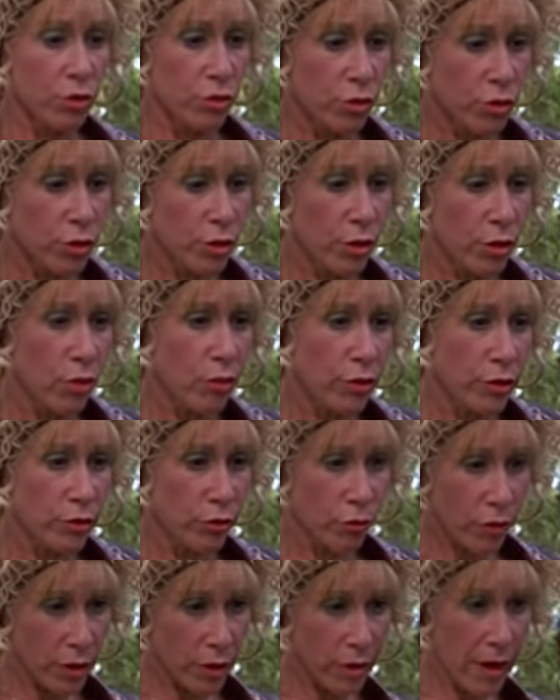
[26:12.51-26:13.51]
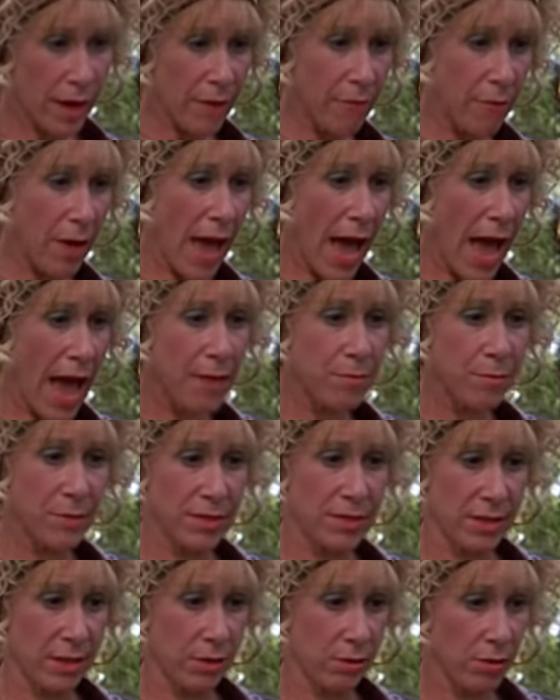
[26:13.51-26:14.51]
You're the only daughter I ever had,
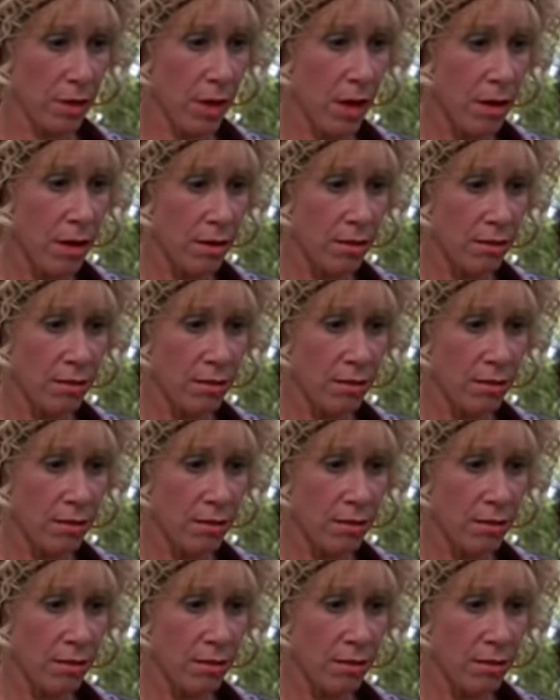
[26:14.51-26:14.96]
Matilda.